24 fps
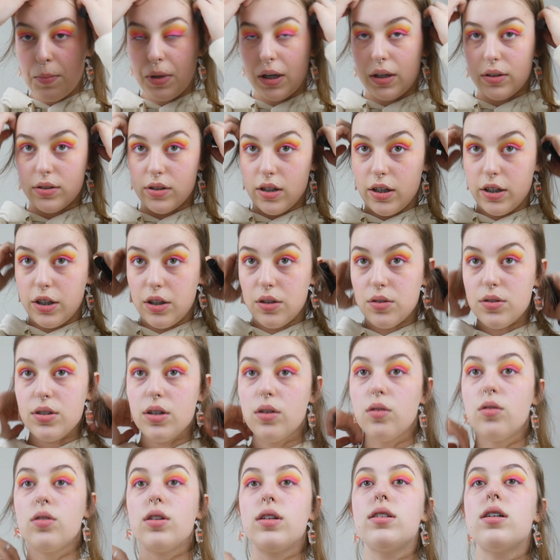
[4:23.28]
because I use it
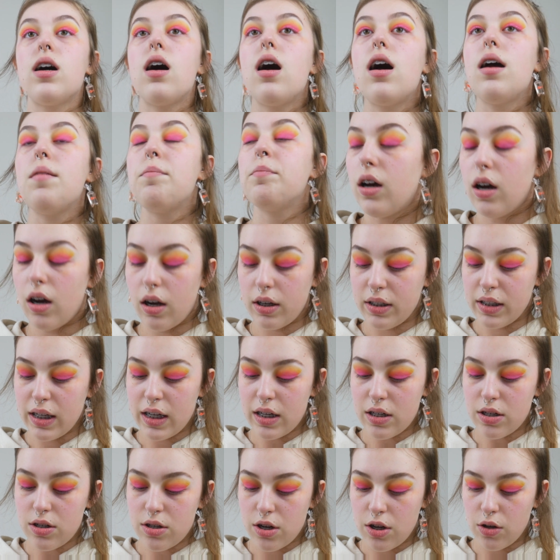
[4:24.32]
all the time. I need
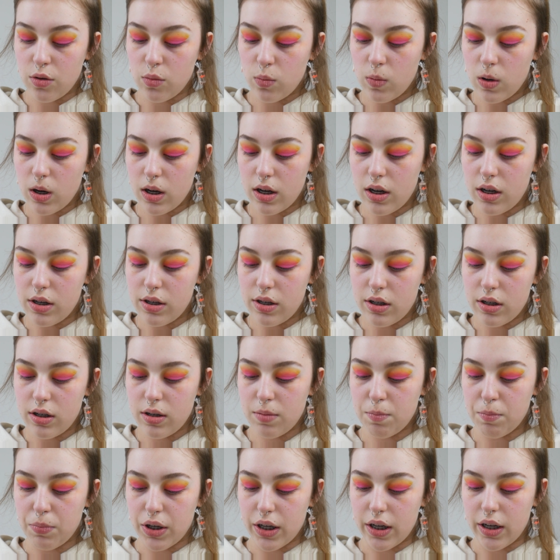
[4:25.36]
a new one,
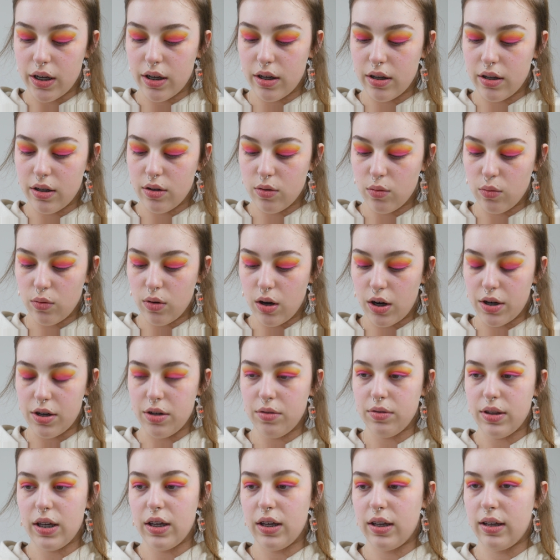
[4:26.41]
but I don't
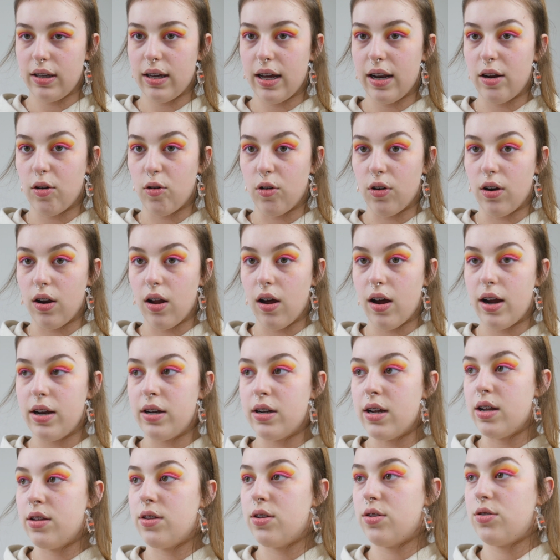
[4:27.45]
think you can get it online
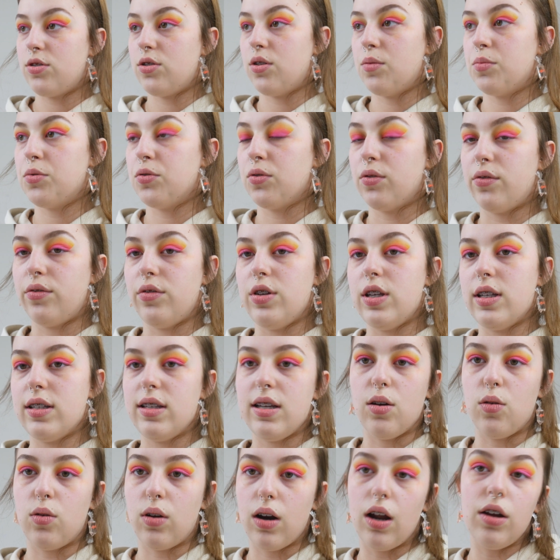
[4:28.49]
and the shops are obviously
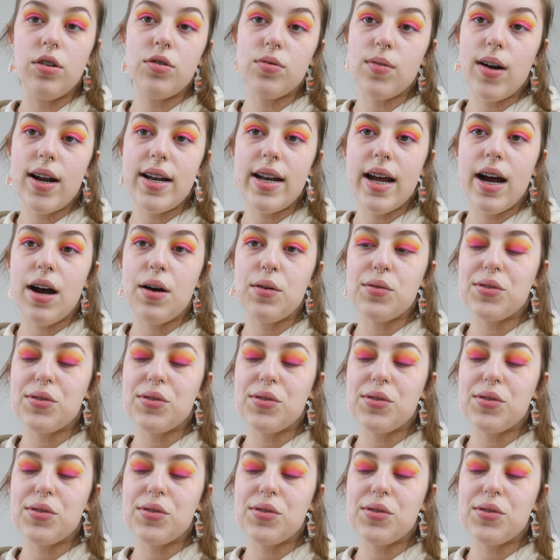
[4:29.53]
all closed right now,